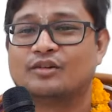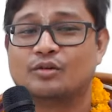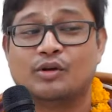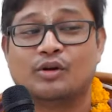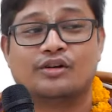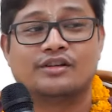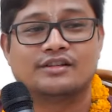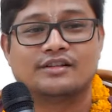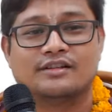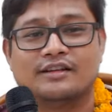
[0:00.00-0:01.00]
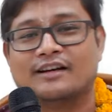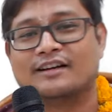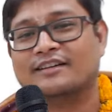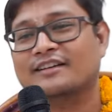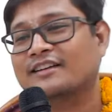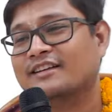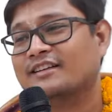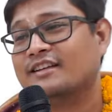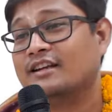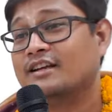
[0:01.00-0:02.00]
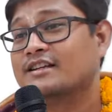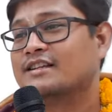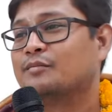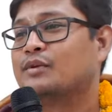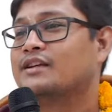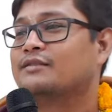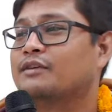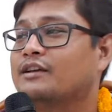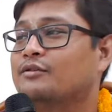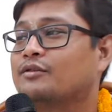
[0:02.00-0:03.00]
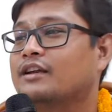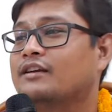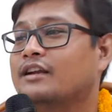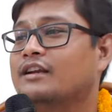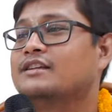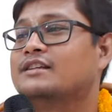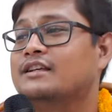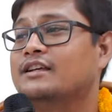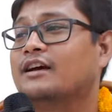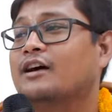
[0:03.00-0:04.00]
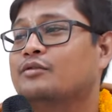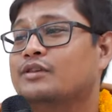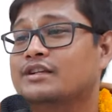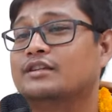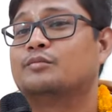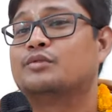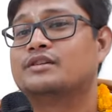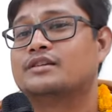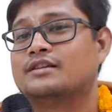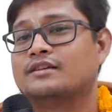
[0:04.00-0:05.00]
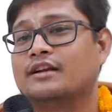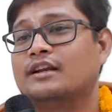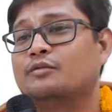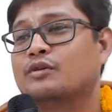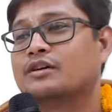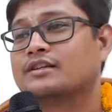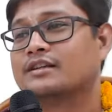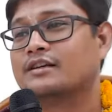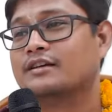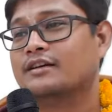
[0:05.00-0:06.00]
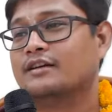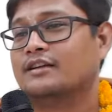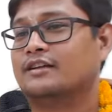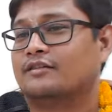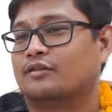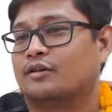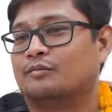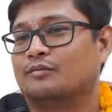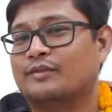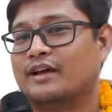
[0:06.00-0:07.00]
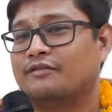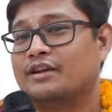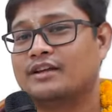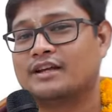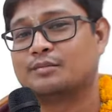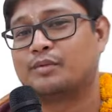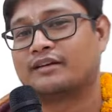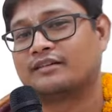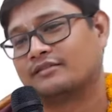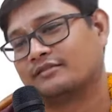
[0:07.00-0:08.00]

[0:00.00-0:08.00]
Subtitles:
To be honest, yeah, India is the place where you can really see how disturbance really works from every aspect.